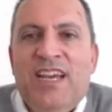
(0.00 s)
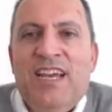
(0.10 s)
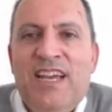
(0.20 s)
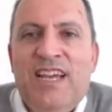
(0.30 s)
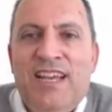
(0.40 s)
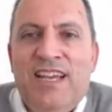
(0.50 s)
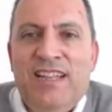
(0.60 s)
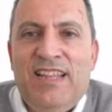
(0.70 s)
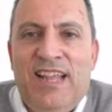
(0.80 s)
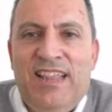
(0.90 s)

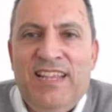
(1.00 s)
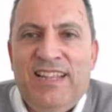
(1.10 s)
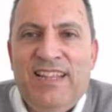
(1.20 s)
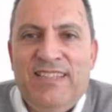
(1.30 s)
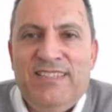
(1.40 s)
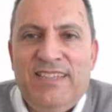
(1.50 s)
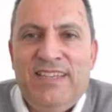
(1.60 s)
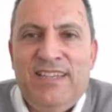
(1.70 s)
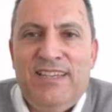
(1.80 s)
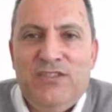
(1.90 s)
I think this,
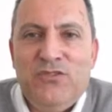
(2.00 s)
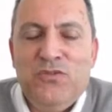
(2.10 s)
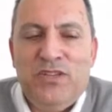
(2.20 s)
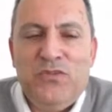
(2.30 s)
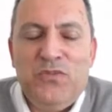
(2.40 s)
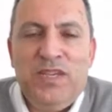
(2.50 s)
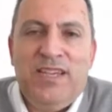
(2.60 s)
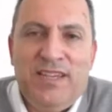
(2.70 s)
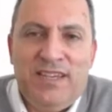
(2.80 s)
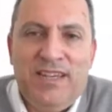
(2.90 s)
as soon as
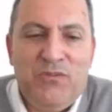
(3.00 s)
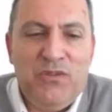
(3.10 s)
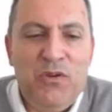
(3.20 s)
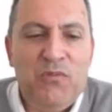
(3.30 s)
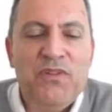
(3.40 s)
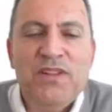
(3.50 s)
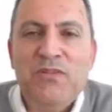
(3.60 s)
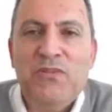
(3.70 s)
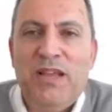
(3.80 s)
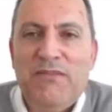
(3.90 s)
we hopefully
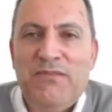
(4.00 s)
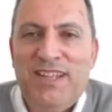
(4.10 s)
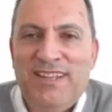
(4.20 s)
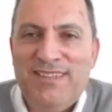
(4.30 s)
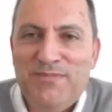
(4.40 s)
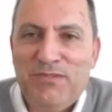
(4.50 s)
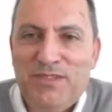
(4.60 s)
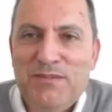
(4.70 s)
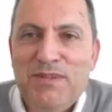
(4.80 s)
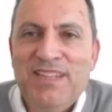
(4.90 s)
will have that
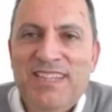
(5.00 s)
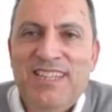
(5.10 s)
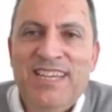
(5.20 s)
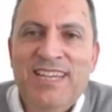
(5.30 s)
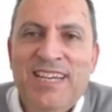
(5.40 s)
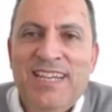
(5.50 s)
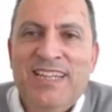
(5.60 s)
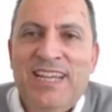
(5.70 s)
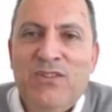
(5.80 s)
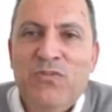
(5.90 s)
possibility,
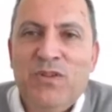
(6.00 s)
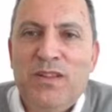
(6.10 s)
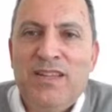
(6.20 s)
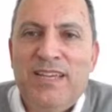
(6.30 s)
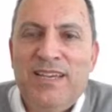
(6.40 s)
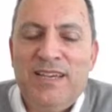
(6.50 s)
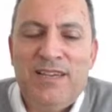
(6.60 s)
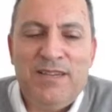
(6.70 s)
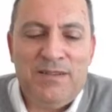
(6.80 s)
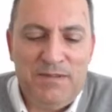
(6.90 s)
that
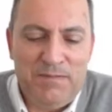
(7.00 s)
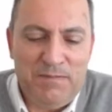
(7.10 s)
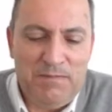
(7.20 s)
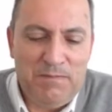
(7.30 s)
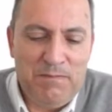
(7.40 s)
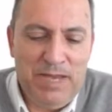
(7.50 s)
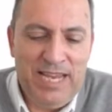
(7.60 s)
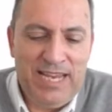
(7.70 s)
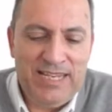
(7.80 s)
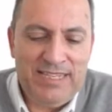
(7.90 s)
will
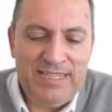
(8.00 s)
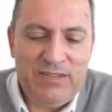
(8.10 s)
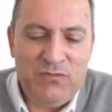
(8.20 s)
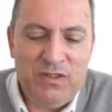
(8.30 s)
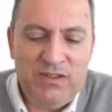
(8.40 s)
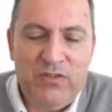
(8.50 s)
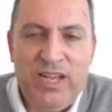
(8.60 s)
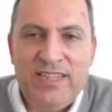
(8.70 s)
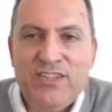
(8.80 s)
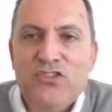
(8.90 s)
make us and will
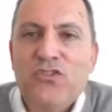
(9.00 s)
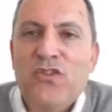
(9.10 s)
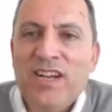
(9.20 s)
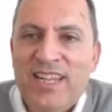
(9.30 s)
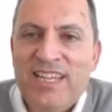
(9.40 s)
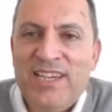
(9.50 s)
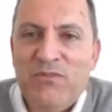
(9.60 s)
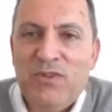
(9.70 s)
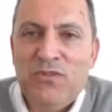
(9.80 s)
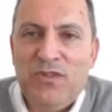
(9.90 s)
create a stronger link
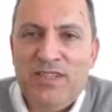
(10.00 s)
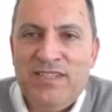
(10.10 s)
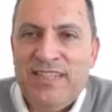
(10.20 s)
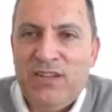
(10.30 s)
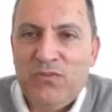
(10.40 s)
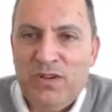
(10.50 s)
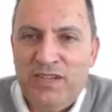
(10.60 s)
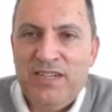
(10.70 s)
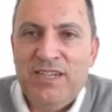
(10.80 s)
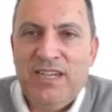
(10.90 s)
with all this
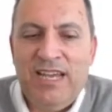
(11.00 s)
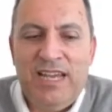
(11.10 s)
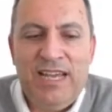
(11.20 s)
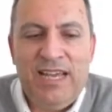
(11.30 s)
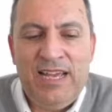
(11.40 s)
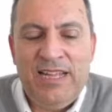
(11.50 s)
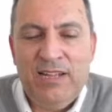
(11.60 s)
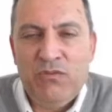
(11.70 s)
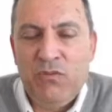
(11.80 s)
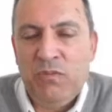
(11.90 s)
network.
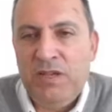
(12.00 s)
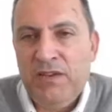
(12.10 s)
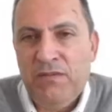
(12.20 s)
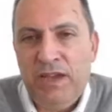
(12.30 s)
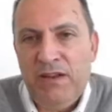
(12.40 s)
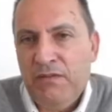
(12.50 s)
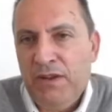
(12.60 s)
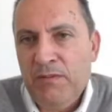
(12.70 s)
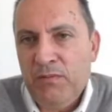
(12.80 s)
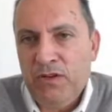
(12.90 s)
that will be very,
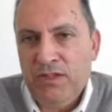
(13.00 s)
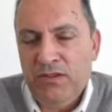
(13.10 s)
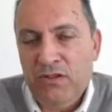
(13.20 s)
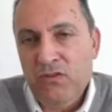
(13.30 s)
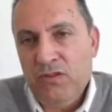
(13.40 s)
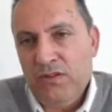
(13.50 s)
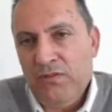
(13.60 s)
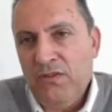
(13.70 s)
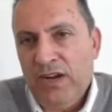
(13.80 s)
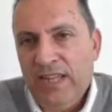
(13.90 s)
very important, not only
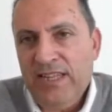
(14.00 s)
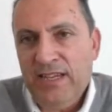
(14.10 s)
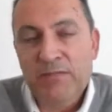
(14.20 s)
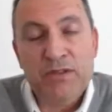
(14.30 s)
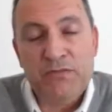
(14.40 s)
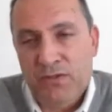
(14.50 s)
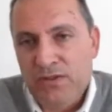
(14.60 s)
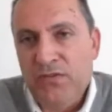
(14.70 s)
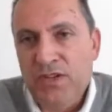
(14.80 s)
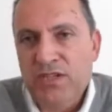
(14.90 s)
for ATEC, but for
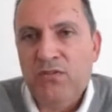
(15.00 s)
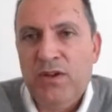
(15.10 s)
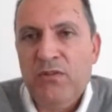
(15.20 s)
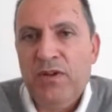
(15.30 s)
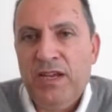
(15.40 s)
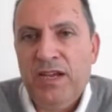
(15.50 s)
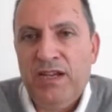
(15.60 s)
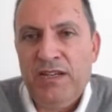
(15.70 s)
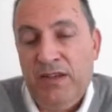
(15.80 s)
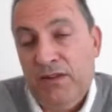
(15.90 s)
the region where we are
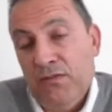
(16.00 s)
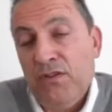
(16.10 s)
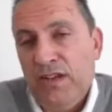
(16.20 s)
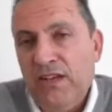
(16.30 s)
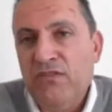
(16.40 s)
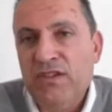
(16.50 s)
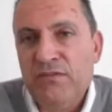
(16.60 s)
and for the country,